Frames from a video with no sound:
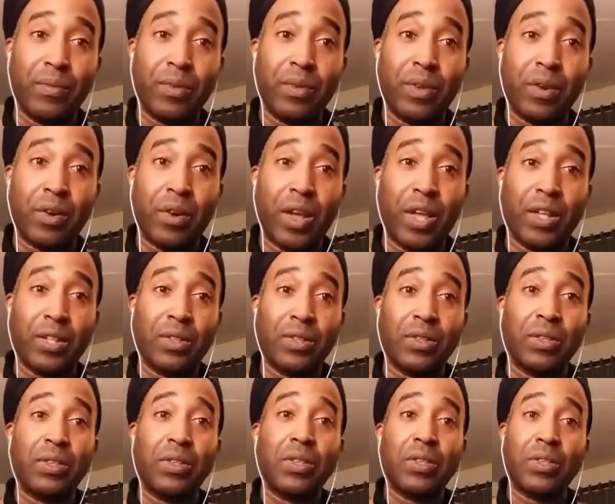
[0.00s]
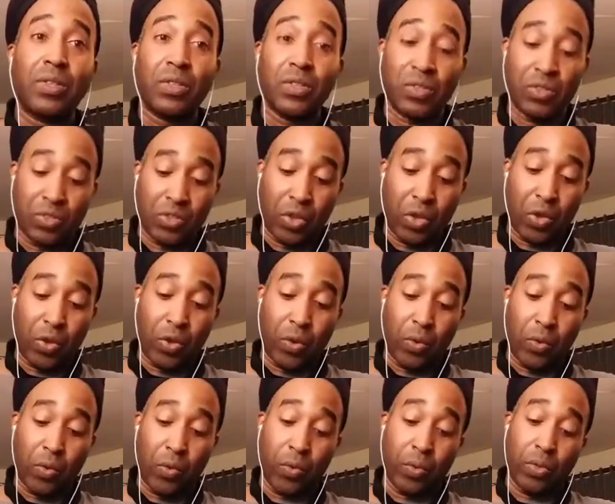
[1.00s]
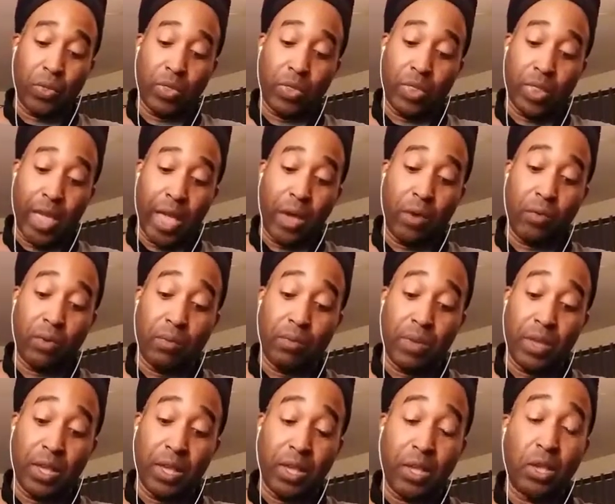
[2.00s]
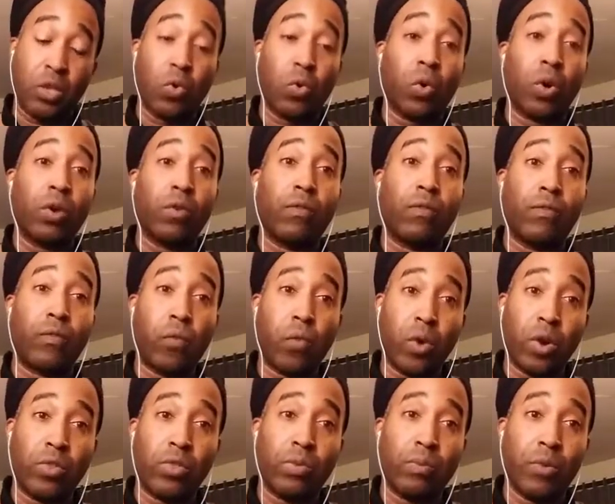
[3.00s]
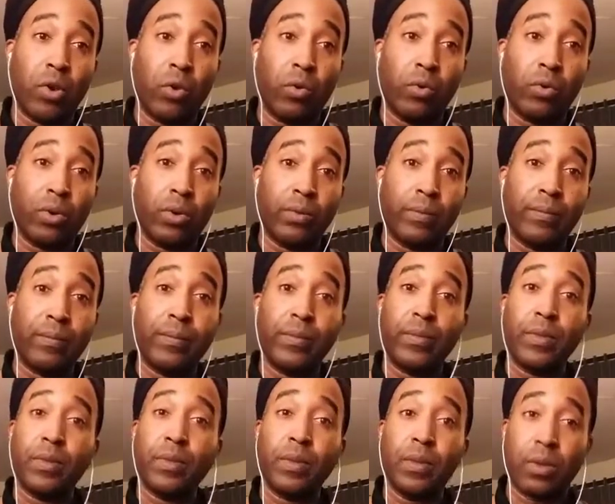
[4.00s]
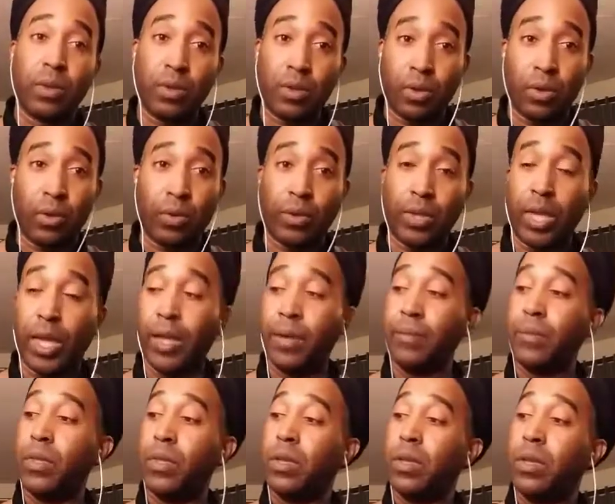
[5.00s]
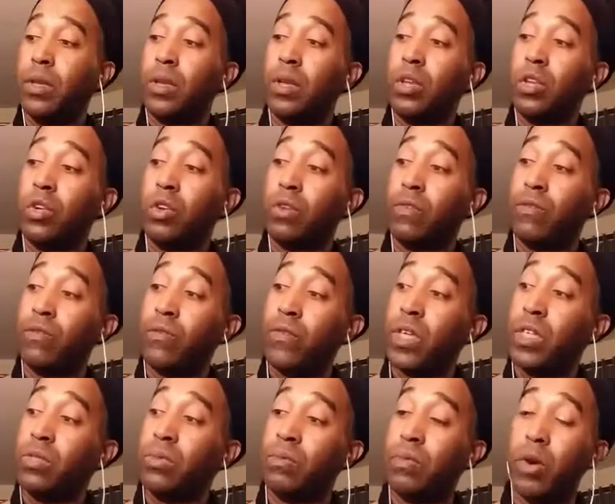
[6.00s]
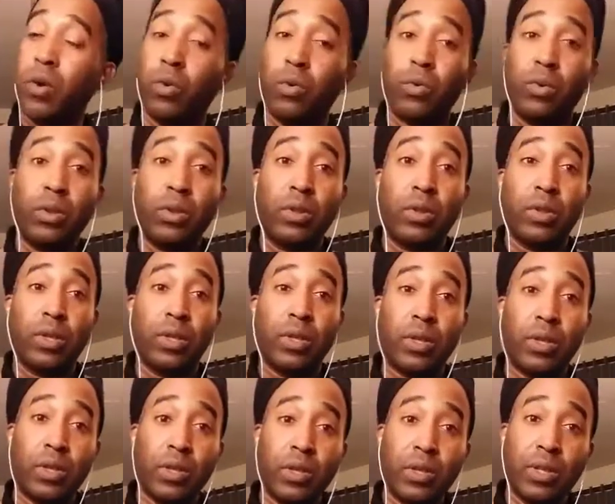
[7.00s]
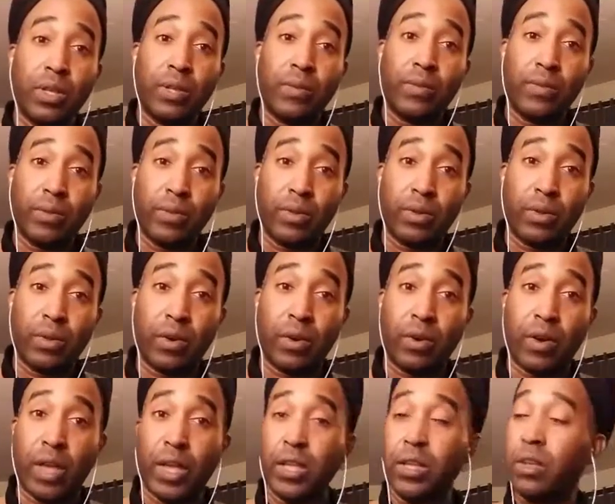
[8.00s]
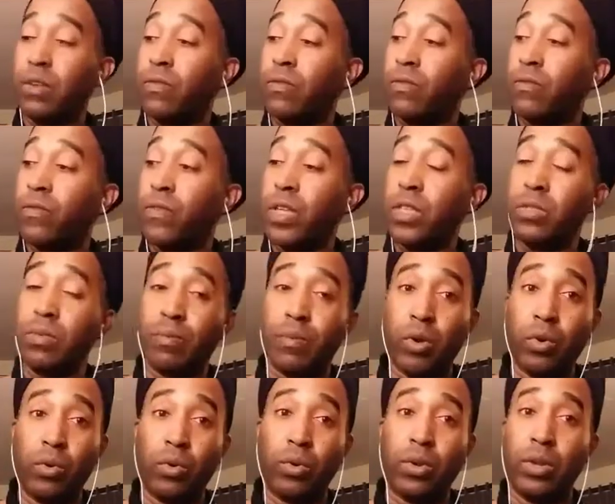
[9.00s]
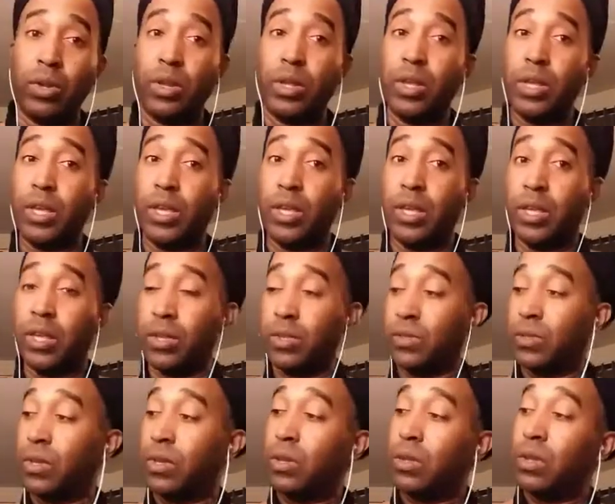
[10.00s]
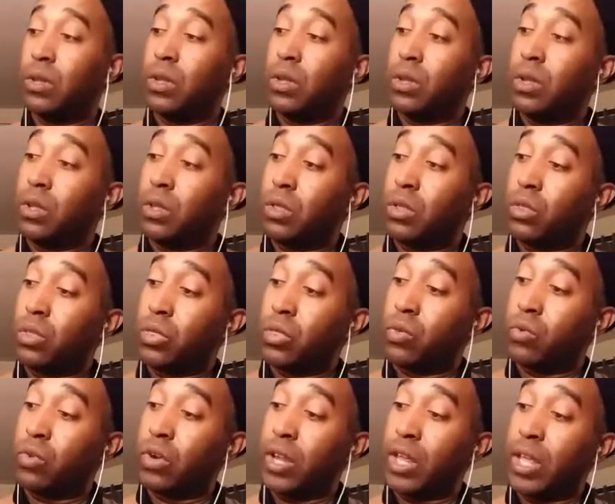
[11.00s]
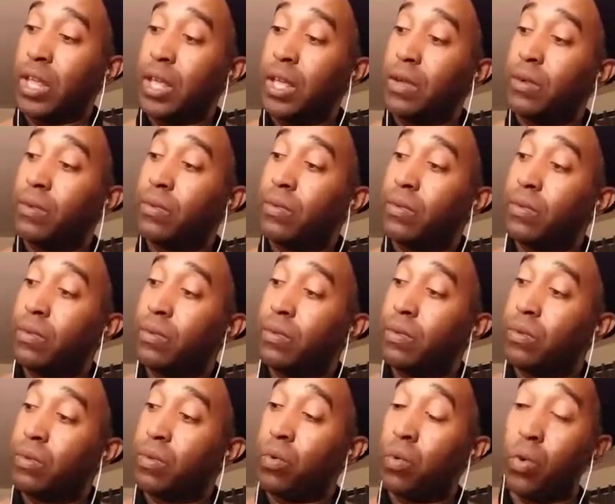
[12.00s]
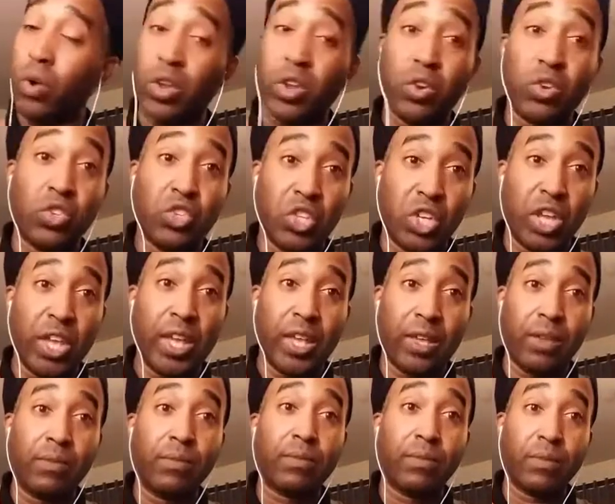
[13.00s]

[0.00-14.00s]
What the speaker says: All right. So that would be your fourth mode. Okay. Your fifth mode, all right, your fifth mode is 3, or your G,